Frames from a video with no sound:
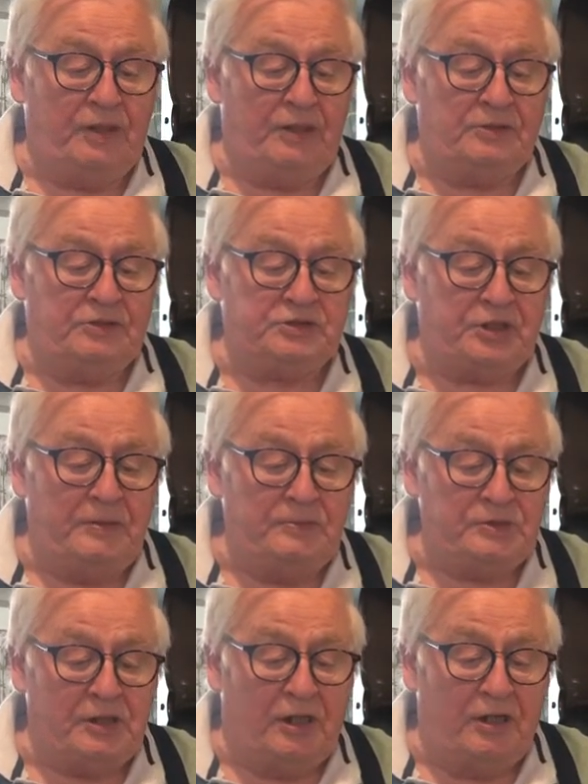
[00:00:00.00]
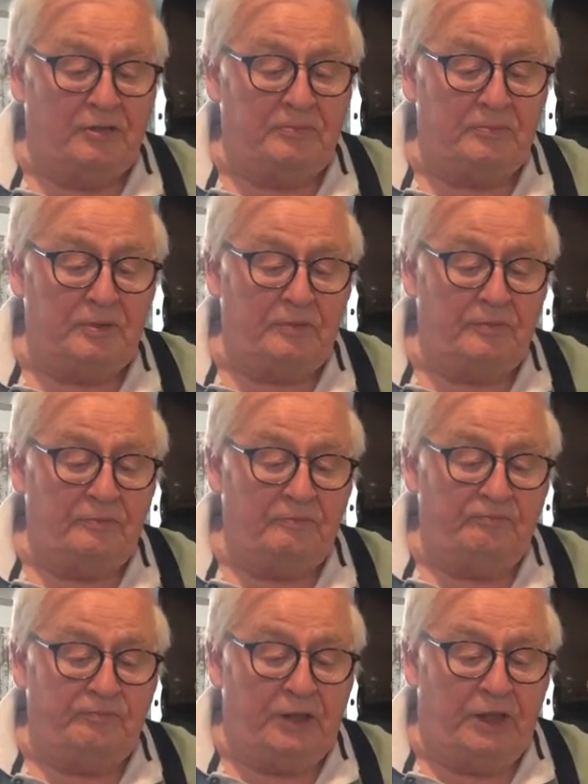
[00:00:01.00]
At the same time,
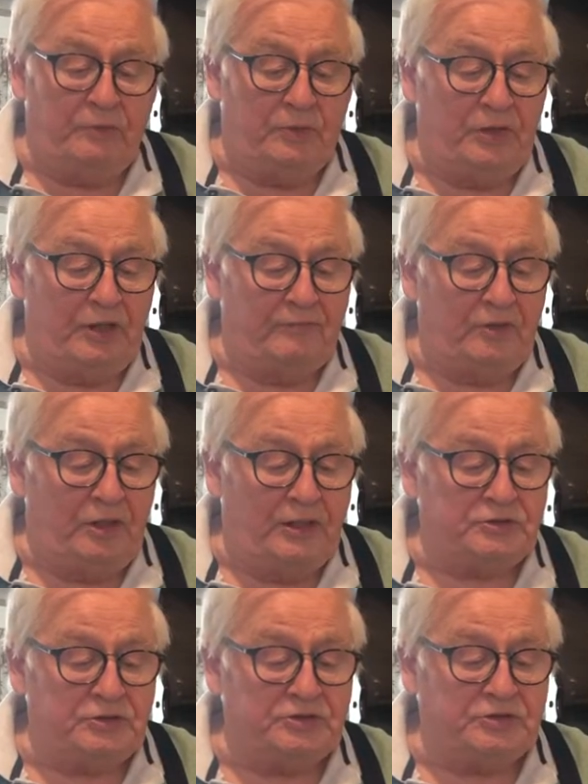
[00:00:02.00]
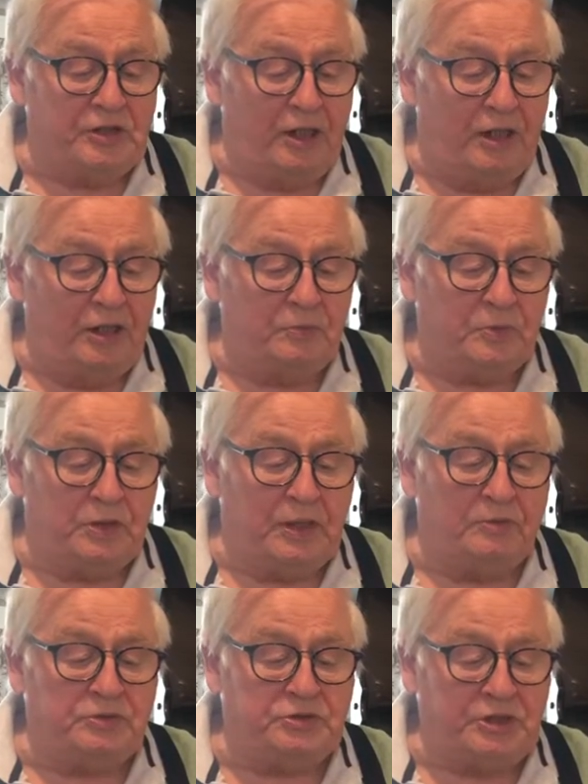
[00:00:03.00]
he will never let us die
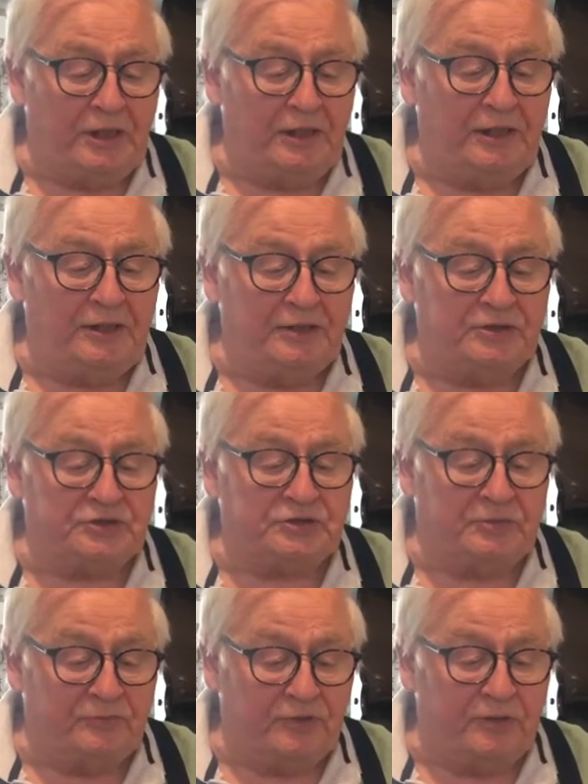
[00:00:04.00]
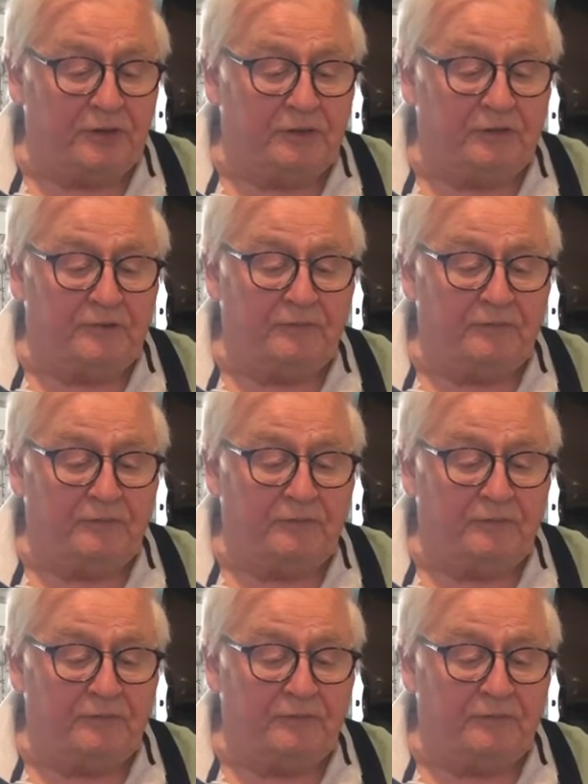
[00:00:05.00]
without telling us something.